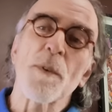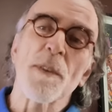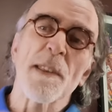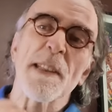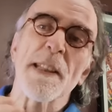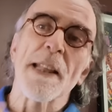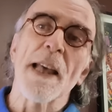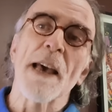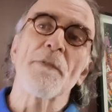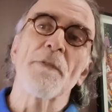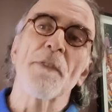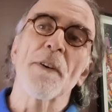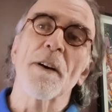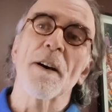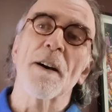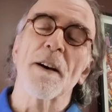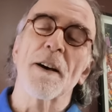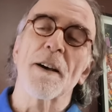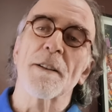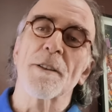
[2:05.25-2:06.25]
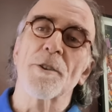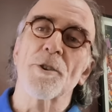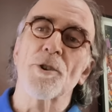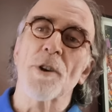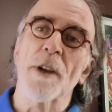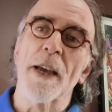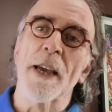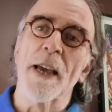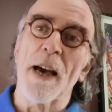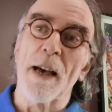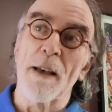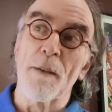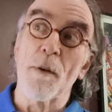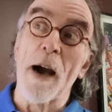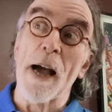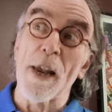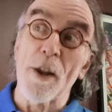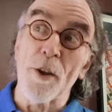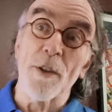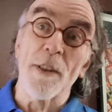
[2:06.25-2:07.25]
was never a trade.
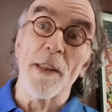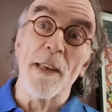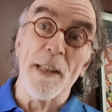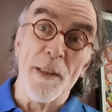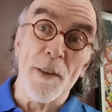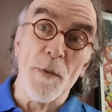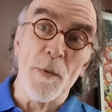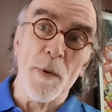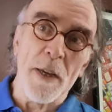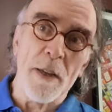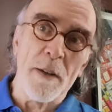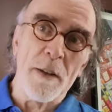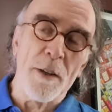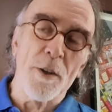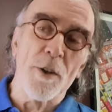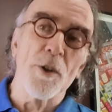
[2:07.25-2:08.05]
I looked into it.